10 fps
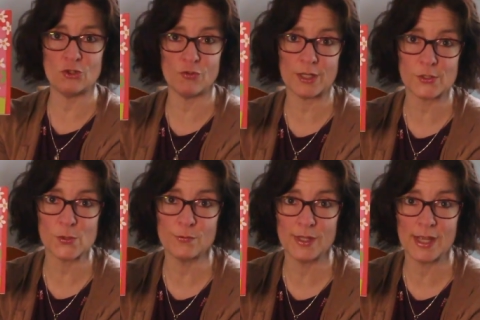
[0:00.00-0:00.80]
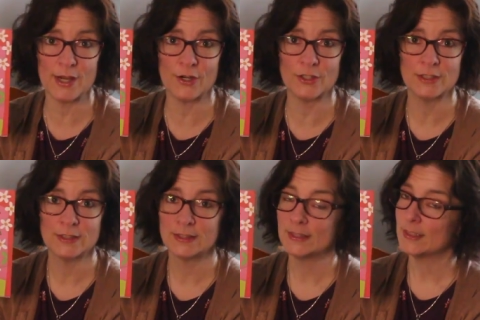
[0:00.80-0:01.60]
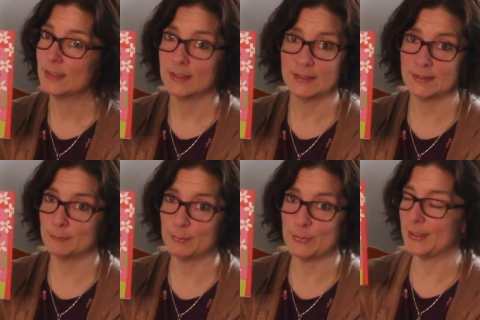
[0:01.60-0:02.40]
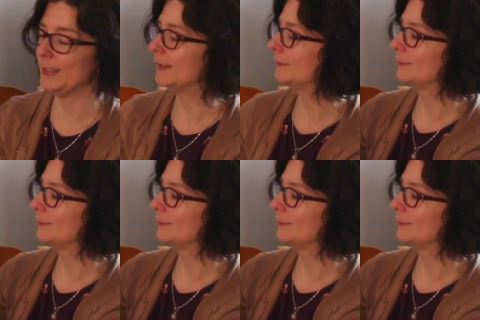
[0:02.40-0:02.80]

tricks over there. Oh boy.